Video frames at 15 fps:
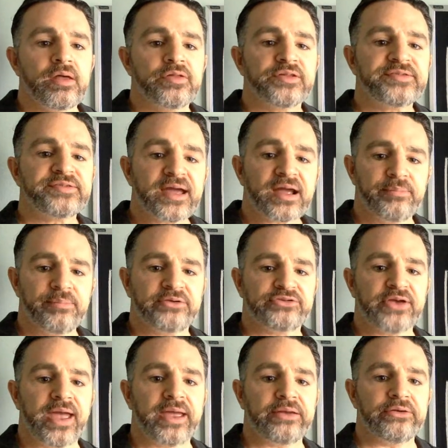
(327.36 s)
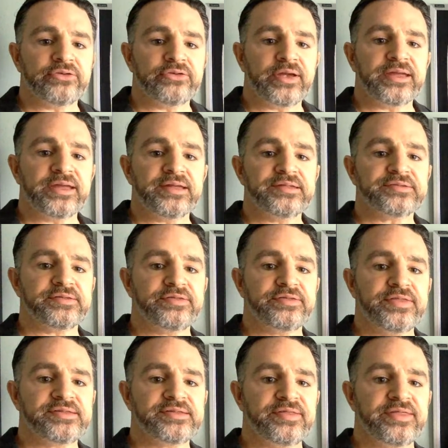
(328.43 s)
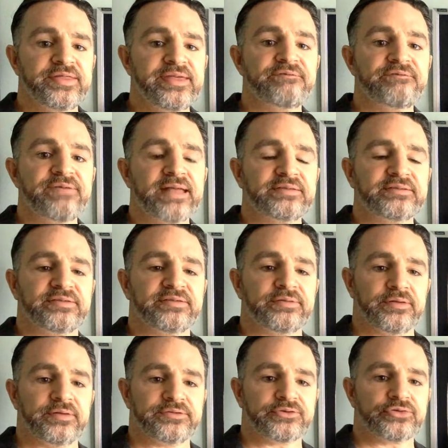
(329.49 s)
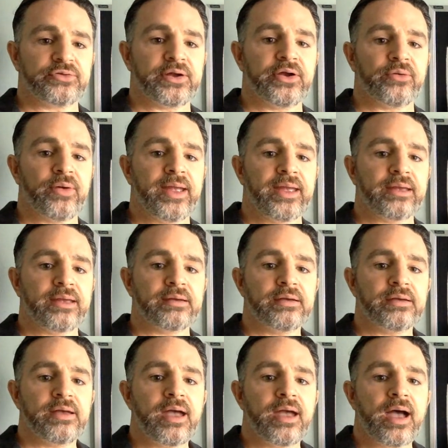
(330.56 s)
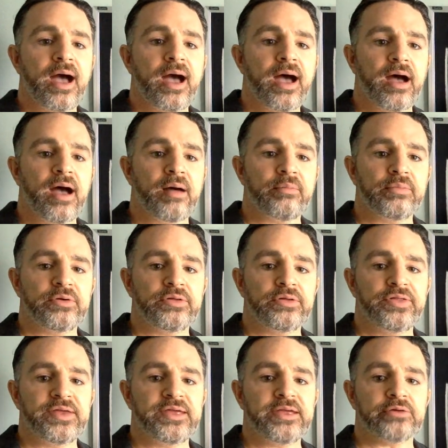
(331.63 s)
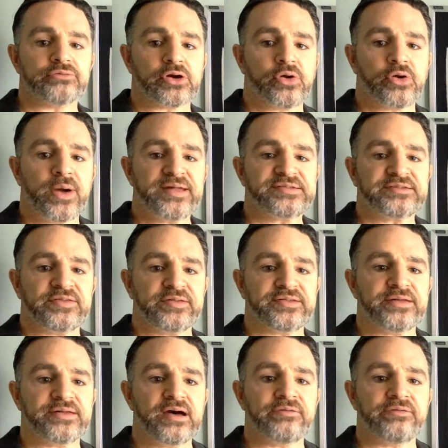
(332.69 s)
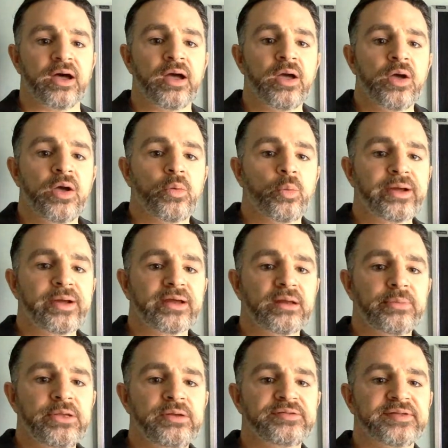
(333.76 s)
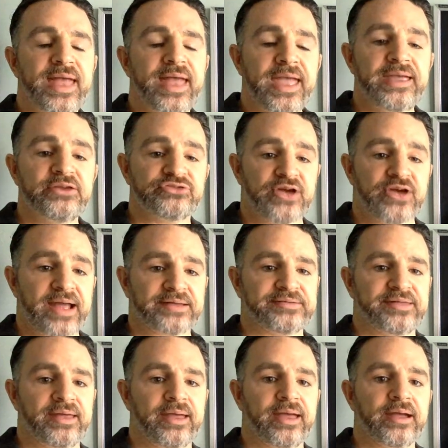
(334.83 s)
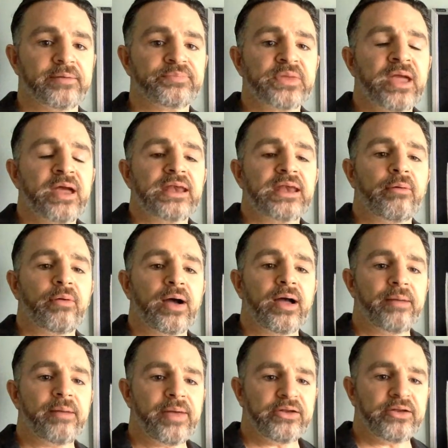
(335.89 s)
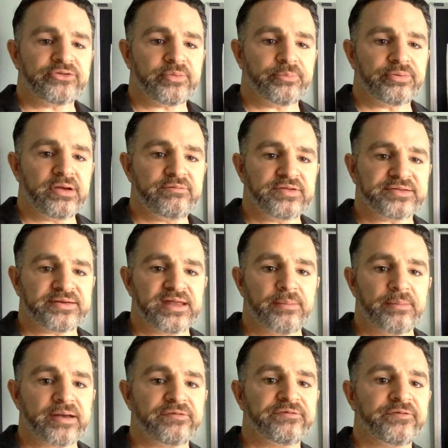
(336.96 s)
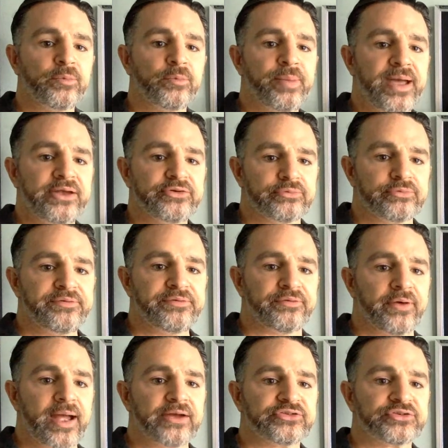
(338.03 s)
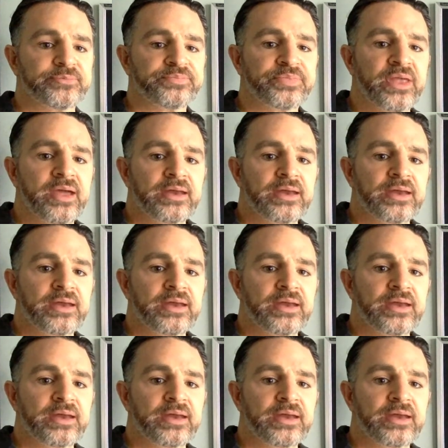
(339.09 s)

The second big change is the event that's triggering the request to the server. We're going to be using AJAX here. Now, I mentioned previously about a full page refresh.